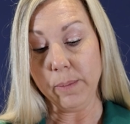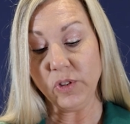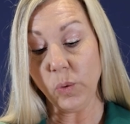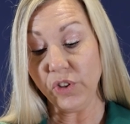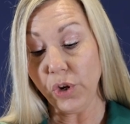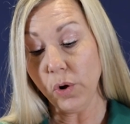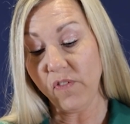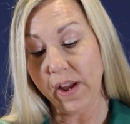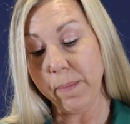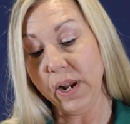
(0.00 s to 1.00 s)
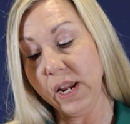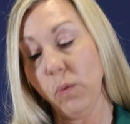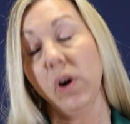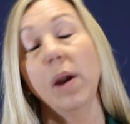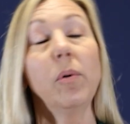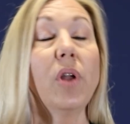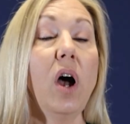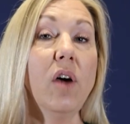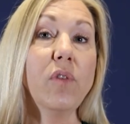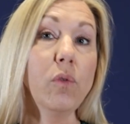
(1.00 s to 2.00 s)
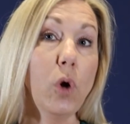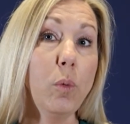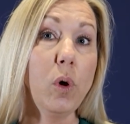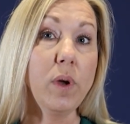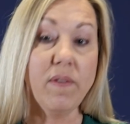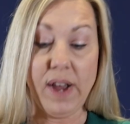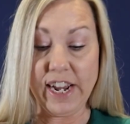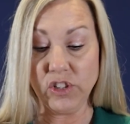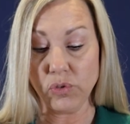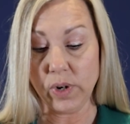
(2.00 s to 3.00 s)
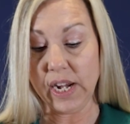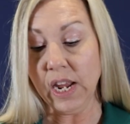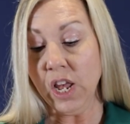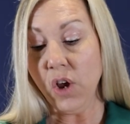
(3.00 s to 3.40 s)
So with Unify Money, we were able to offer robo-advisory,